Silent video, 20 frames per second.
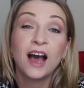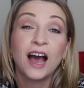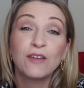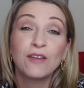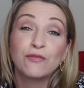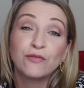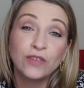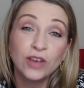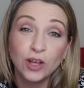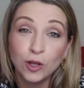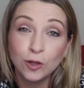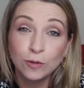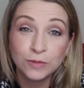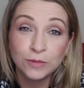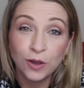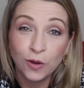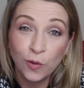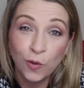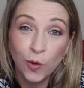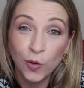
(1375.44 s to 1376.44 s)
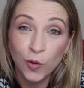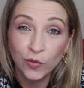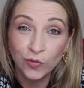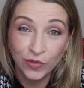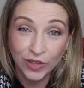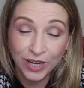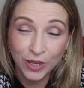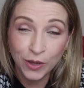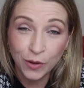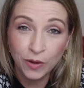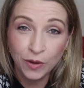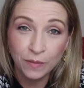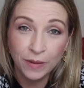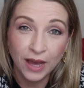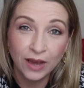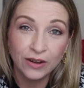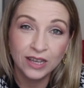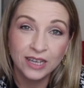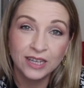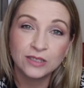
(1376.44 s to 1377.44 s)
filmed a whole video
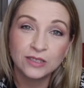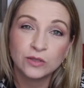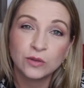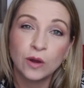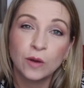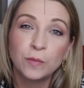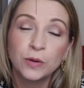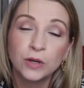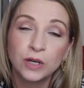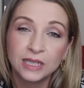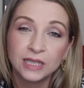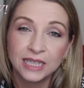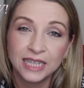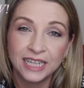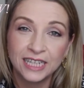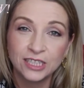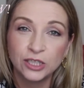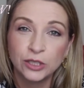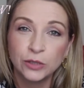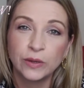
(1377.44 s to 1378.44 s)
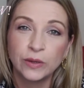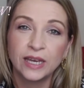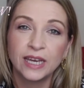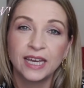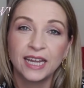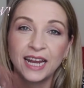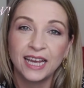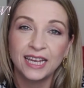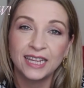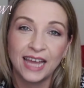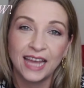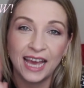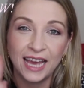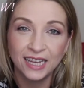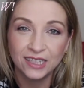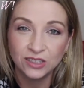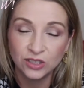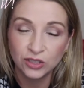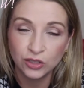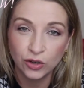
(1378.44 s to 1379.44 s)
about it, so I'll put a link to it in the
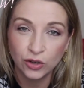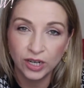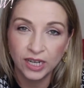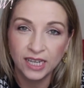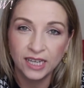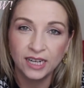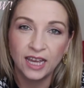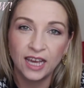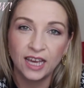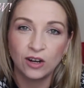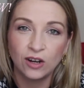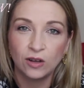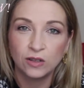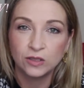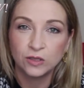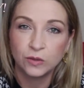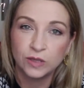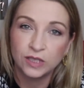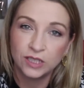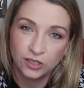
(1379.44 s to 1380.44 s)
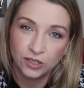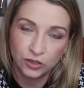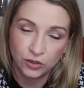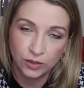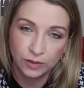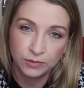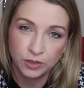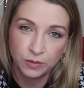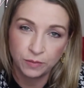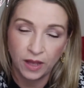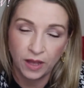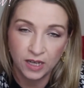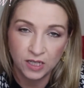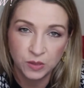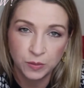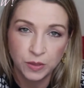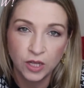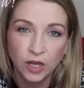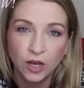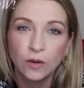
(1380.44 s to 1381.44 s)
end screen and also in the description box
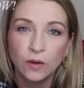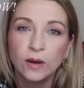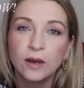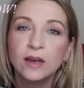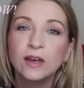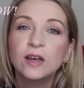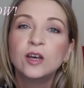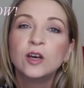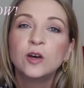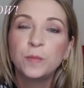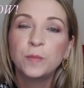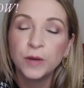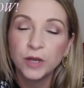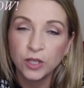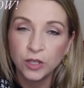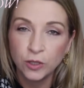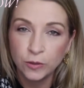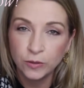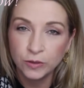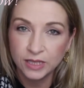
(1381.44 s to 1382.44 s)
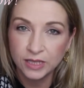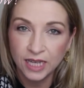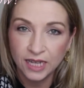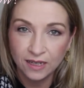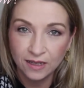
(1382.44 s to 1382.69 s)
below, but use that